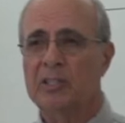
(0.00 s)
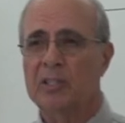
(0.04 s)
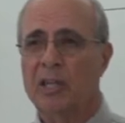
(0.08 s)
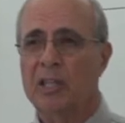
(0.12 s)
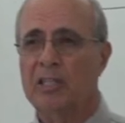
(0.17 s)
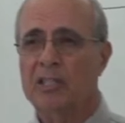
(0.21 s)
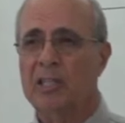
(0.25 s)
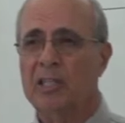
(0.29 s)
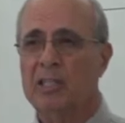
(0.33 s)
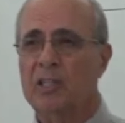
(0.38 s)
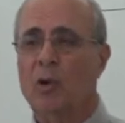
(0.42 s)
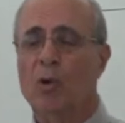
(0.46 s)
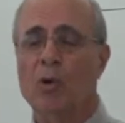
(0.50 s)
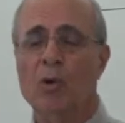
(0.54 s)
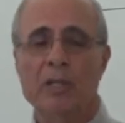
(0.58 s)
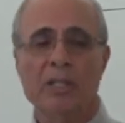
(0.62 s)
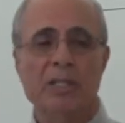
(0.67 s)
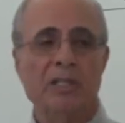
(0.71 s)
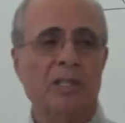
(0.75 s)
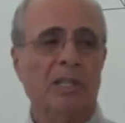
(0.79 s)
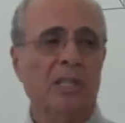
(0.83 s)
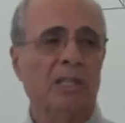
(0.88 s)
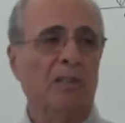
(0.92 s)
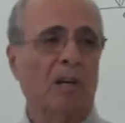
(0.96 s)
is not. The
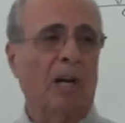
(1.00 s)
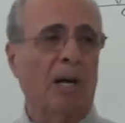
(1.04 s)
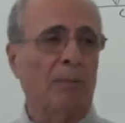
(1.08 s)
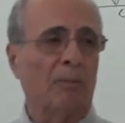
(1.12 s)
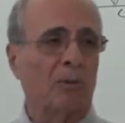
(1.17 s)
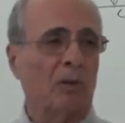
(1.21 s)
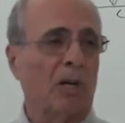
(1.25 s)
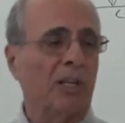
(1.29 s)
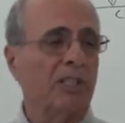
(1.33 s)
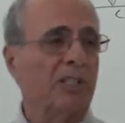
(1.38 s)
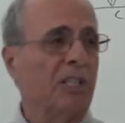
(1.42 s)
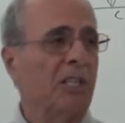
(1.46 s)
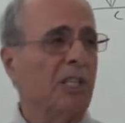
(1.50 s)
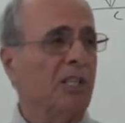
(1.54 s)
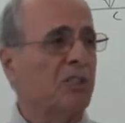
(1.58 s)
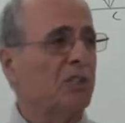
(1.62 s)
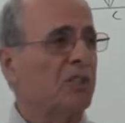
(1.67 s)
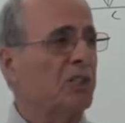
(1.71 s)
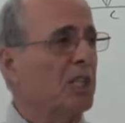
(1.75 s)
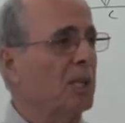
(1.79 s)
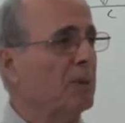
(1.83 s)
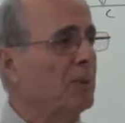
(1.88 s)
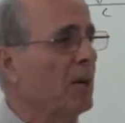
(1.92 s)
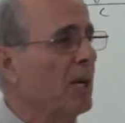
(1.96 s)
only thing I'm writing is
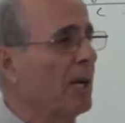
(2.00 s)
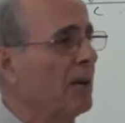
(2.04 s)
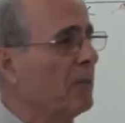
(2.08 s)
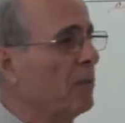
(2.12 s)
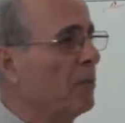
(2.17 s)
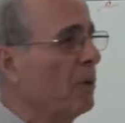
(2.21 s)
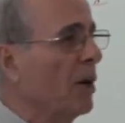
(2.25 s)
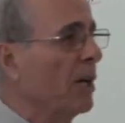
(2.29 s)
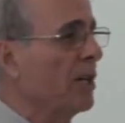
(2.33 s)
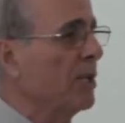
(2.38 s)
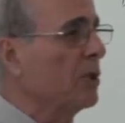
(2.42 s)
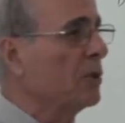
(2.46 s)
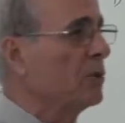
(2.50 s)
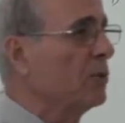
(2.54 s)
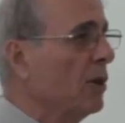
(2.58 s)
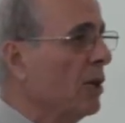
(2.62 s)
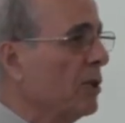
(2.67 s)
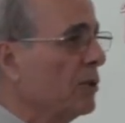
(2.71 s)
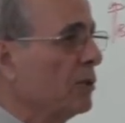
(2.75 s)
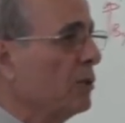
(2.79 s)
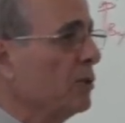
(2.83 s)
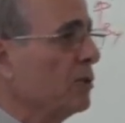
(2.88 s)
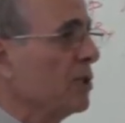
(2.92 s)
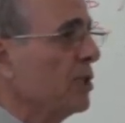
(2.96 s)
sigma Fy
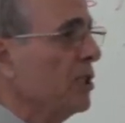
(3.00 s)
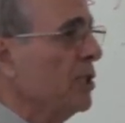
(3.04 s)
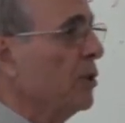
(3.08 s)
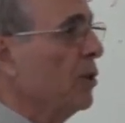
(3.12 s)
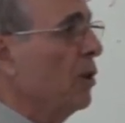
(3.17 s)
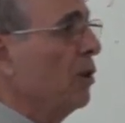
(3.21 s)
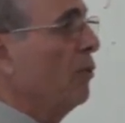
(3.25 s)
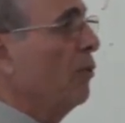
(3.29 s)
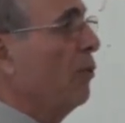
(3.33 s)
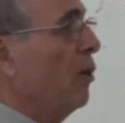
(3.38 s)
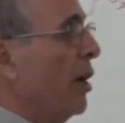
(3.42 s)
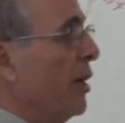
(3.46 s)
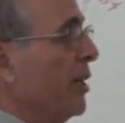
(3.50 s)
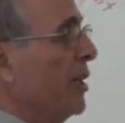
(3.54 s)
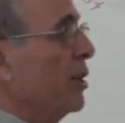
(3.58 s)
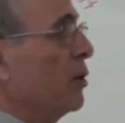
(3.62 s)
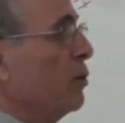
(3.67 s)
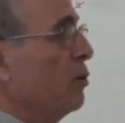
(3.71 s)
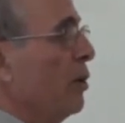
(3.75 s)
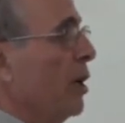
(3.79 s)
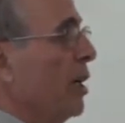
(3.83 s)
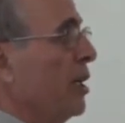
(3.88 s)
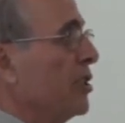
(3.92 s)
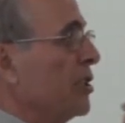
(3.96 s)
equal to 0. One
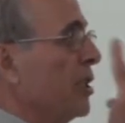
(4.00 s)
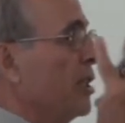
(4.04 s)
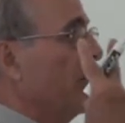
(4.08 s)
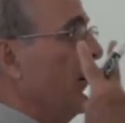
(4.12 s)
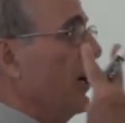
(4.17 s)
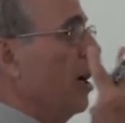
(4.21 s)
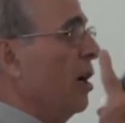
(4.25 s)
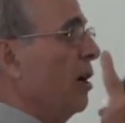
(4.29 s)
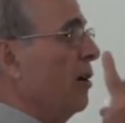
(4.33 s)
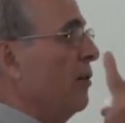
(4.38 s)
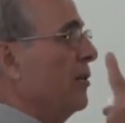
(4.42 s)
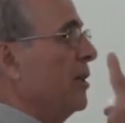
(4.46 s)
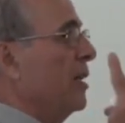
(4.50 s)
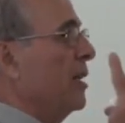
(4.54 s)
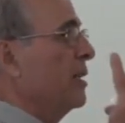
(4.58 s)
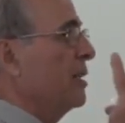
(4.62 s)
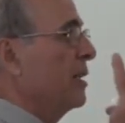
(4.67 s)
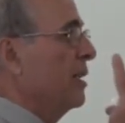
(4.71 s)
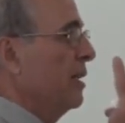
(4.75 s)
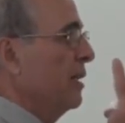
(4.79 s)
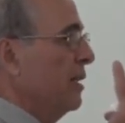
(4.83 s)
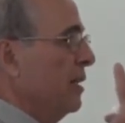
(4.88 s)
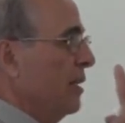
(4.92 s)
equation, however,